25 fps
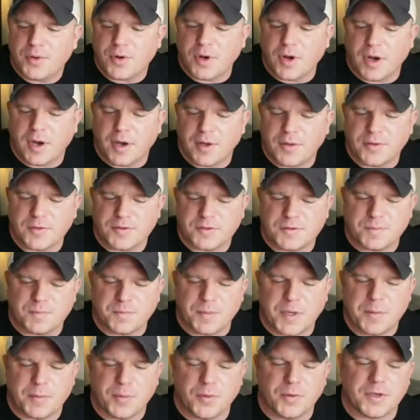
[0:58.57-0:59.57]
those
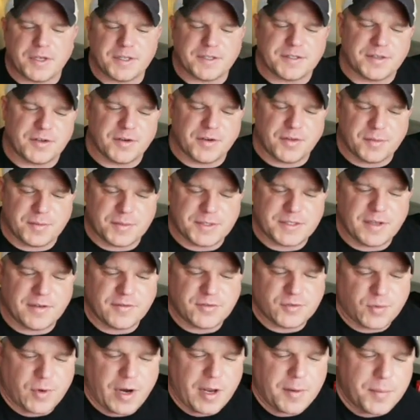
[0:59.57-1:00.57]
people who consider
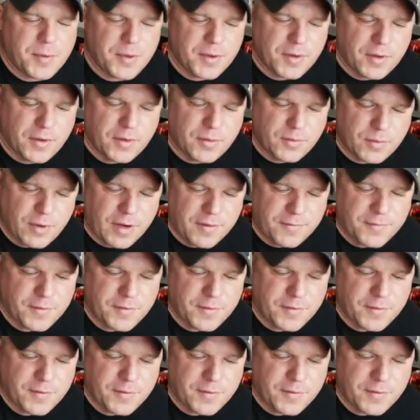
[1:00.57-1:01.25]
themselves red pill